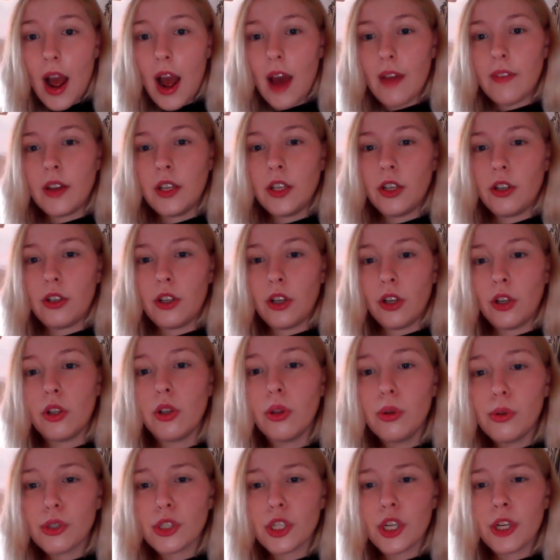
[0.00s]
And then your
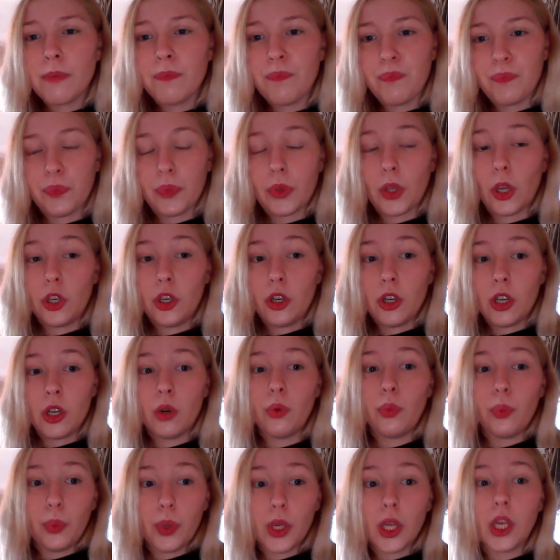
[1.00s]
conclusion, you're
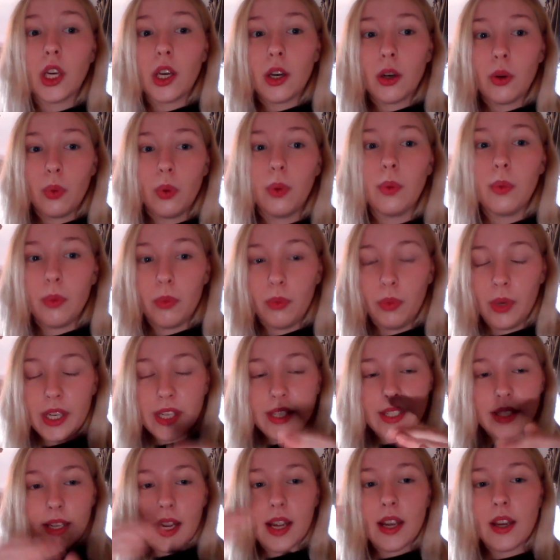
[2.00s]
going to
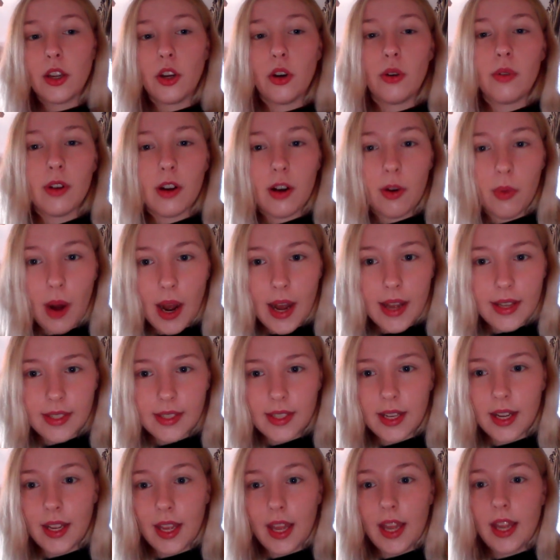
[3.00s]
restate your
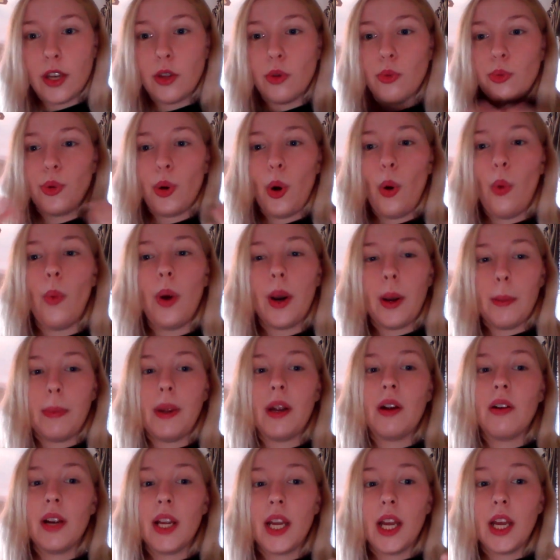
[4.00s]
request. Again, you don't want to
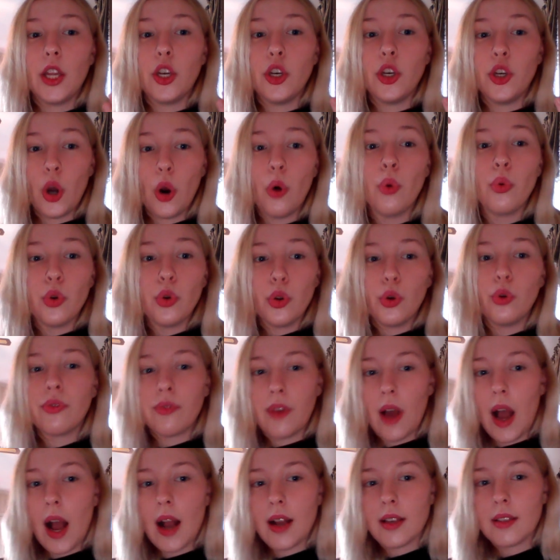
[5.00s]
bury it. No new
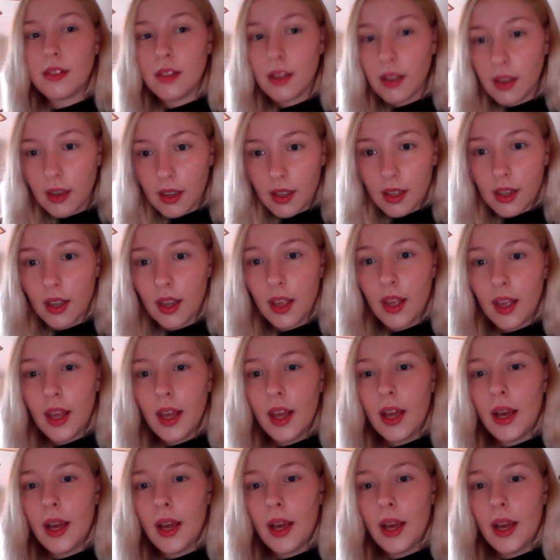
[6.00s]
facts needed.